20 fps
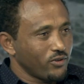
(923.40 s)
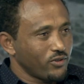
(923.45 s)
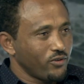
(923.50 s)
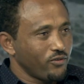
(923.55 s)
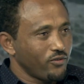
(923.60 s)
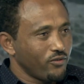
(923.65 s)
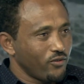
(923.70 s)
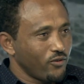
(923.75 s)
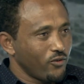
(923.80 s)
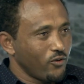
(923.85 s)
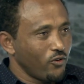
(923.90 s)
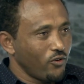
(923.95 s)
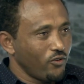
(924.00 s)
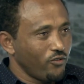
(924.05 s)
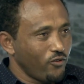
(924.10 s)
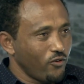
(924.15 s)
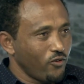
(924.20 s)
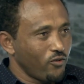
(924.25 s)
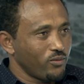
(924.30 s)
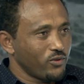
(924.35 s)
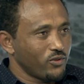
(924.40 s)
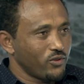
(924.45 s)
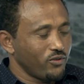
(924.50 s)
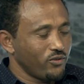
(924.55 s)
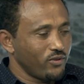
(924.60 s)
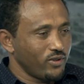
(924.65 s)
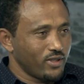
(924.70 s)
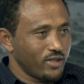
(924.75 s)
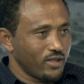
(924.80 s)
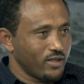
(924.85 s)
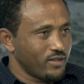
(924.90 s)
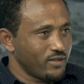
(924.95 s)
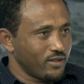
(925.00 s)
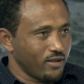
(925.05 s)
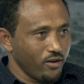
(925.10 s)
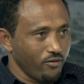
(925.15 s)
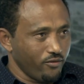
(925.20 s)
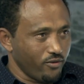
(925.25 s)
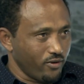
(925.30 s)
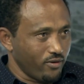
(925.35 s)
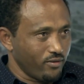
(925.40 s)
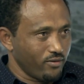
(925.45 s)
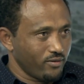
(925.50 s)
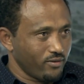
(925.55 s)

of all forms of water is rainfall.